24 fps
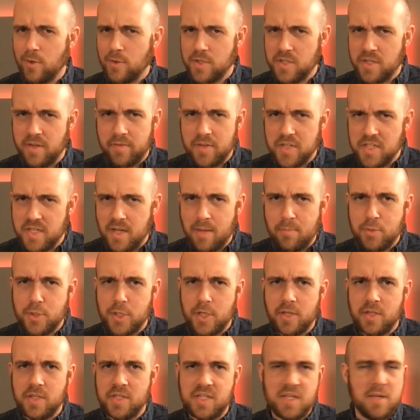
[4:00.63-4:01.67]
of
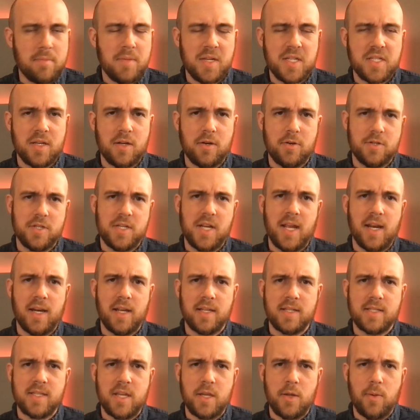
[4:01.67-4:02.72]
assumptions and
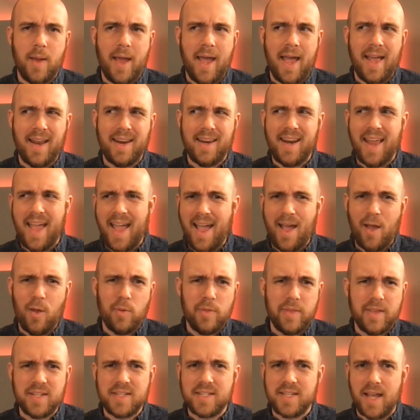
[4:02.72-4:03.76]
misunderstandings that you had in how
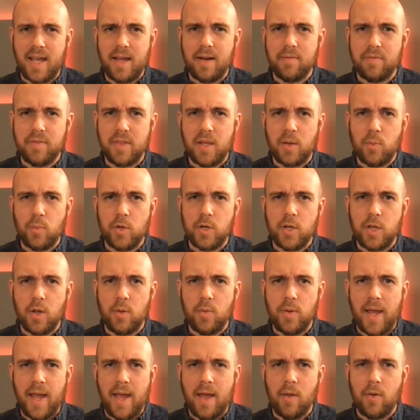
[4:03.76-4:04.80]
this kind of thing would go
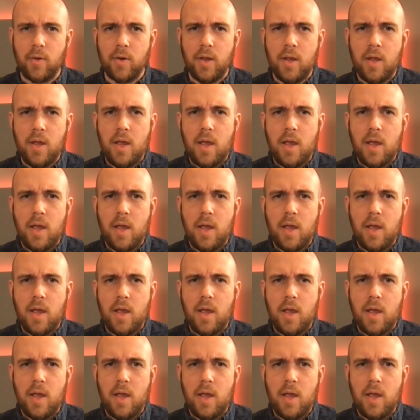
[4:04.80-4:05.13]
down.